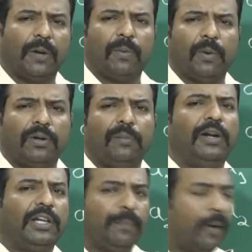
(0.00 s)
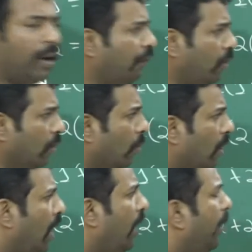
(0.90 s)
think about multiple of 2.
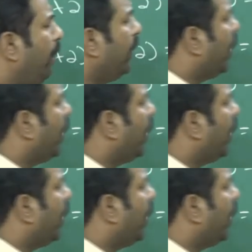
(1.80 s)
Let